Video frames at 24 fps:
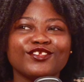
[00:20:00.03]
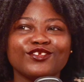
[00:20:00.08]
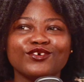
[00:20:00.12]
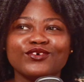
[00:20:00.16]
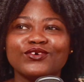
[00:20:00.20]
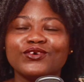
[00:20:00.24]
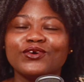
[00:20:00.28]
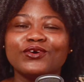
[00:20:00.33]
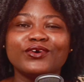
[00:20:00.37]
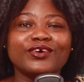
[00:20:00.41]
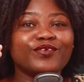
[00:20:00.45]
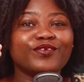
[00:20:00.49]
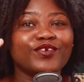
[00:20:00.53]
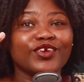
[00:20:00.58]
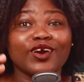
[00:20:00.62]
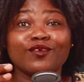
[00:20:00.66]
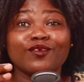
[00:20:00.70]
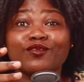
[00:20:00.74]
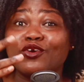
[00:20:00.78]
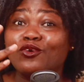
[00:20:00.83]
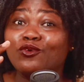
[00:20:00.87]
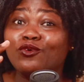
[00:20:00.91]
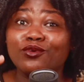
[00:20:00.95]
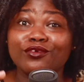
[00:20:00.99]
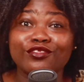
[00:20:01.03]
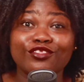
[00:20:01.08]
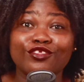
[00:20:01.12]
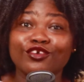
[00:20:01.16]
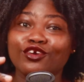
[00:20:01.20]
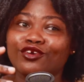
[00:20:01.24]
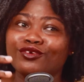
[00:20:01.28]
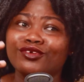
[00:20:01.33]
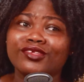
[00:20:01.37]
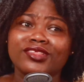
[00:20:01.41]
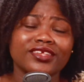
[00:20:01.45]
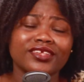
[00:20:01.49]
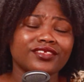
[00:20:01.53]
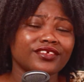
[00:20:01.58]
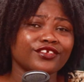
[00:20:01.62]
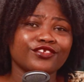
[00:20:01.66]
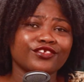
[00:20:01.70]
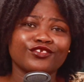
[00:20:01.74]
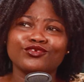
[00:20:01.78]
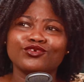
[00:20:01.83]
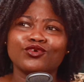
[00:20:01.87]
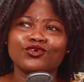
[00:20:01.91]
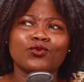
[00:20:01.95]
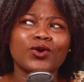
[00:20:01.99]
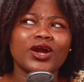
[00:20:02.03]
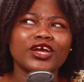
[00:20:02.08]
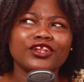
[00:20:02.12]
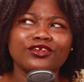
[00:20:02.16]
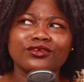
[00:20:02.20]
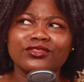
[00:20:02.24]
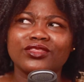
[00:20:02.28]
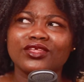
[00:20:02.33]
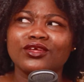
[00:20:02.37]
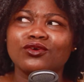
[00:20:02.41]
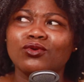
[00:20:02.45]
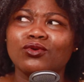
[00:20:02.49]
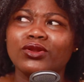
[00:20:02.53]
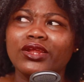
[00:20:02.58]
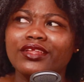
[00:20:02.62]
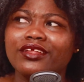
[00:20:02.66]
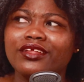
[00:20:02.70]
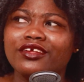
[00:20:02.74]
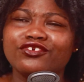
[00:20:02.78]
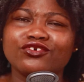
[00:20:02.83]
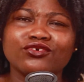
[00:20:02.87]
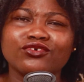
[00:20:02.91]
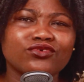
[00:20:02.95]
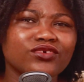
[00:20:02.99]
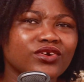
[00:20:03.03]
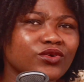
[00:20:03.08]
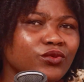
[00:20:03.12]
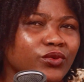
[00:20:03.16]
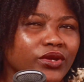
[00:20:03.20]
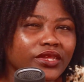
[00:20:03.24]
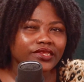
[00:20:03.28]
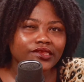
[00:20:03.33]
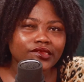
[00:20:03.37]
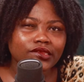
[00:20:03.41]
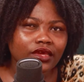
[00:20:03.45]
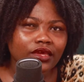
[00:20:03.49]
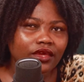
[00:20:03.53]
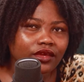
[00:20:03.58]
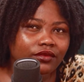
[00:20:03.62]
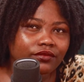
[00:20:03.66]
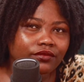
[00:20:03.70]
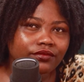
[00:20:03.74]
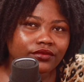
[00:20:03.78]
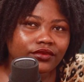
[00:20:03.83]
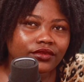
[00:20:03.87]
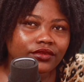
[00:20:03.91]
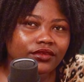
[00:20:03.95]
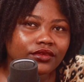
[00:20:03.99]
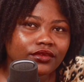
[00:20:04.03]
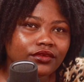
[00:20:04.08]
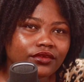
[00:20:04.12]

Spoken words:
know. Or if you have your own theories, let us know. Why do you think only the children were saved?